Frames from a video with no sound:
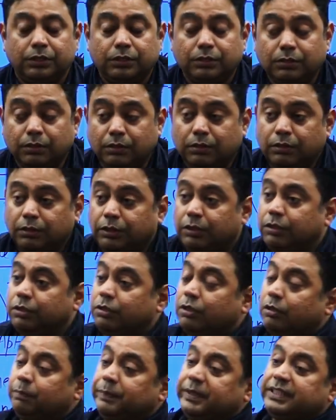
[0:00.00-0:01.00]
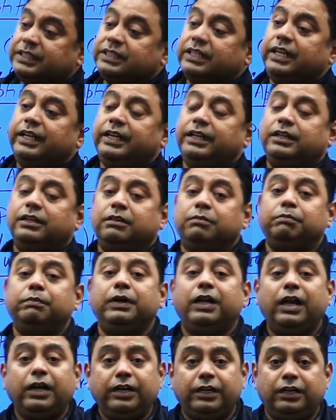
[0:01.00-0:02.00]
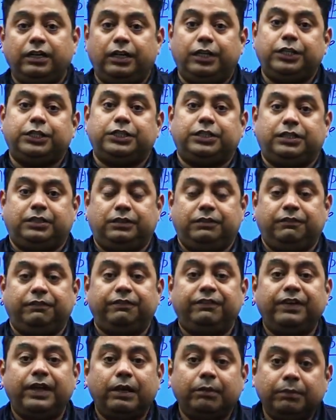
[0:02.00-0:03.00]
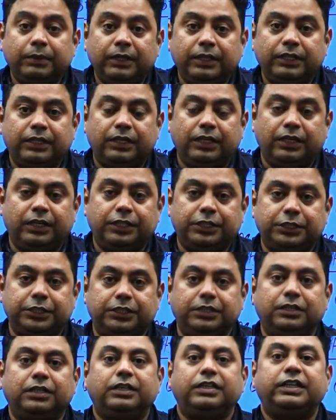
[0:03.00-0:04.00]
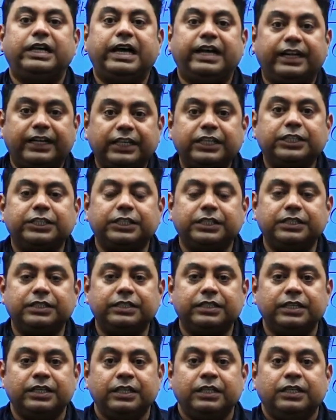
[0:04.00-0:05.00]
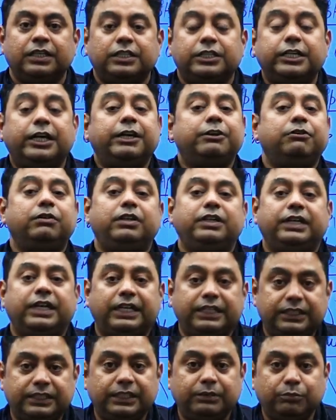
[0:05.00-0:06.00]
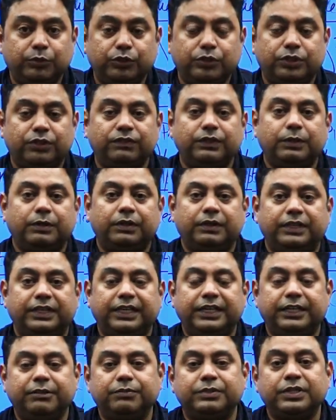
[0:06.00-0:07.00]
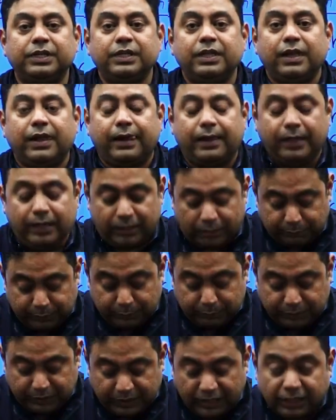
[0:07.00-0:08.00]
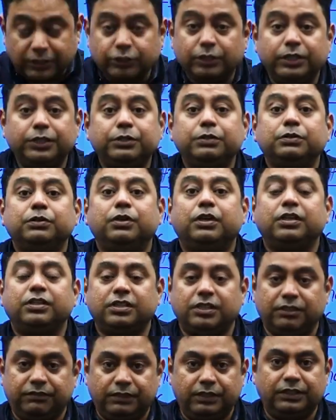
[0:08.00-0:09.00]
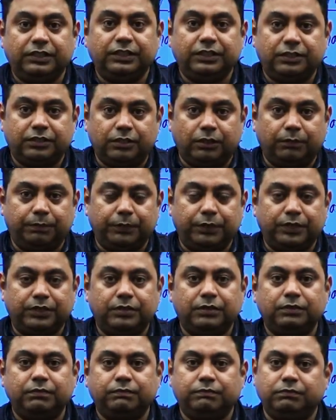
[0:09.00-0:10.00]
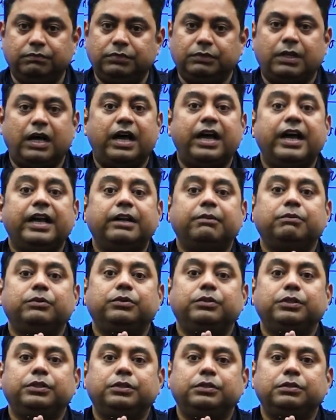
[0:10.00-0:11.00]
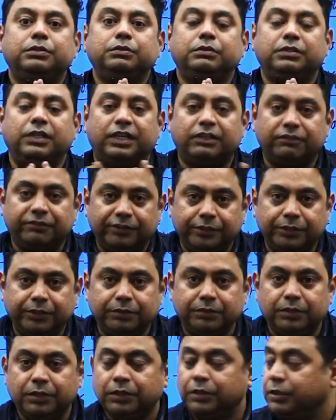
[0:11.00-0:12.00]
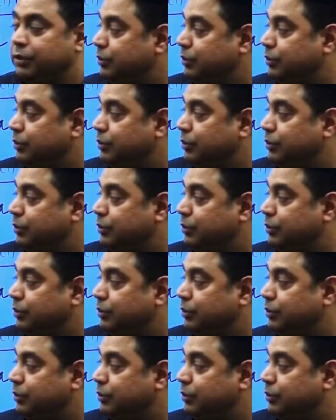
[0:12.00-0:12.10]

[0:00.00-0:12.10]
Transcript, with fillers: So, you know, topics like blood relation, family relation, directions, generally I see most of the times uh, people actually do not cover these topics. I am going to do that for you.